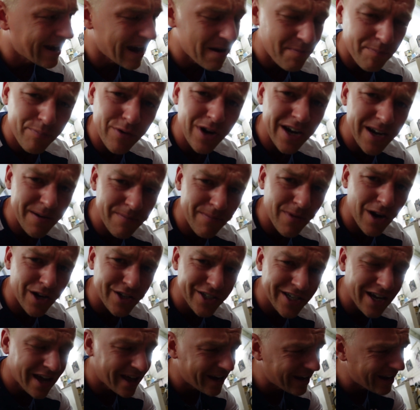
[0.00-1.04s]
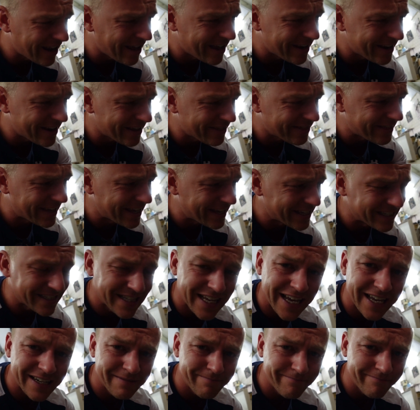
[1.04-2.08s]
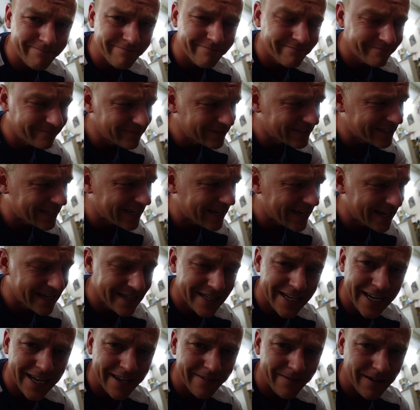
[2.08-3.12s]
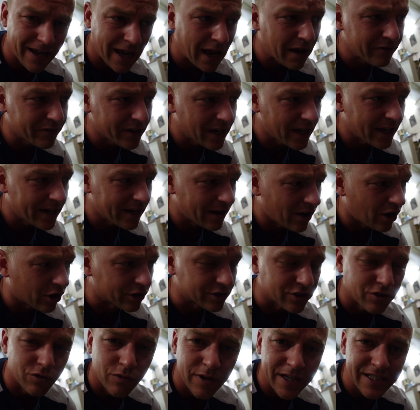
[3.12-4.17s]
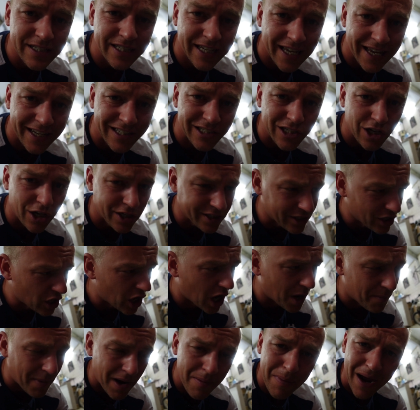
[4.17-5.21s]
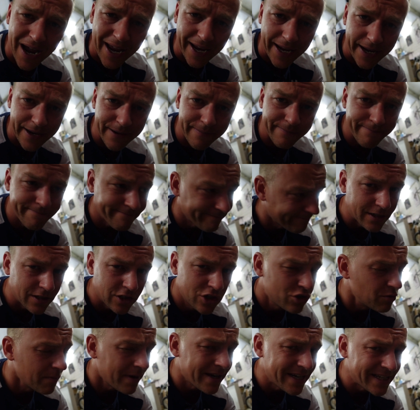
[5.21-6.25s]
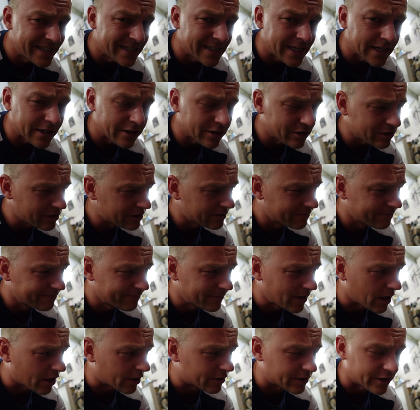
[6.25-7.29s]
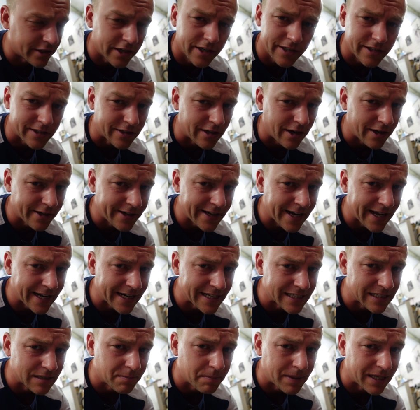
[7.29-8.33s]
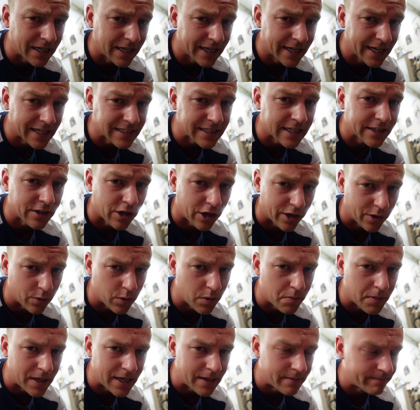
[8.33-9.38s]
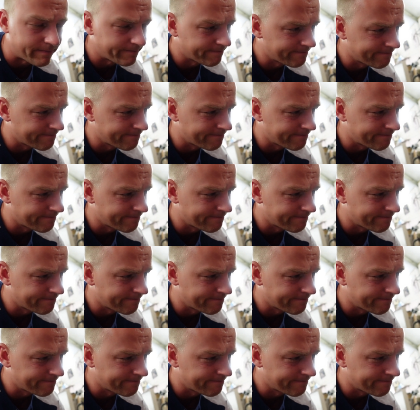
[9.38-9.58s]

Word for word: I pretty much got a lot of things that say that I've got Austin Racing exhaust on my bike. Too many stickers are just not that as appealing as I thought it would be.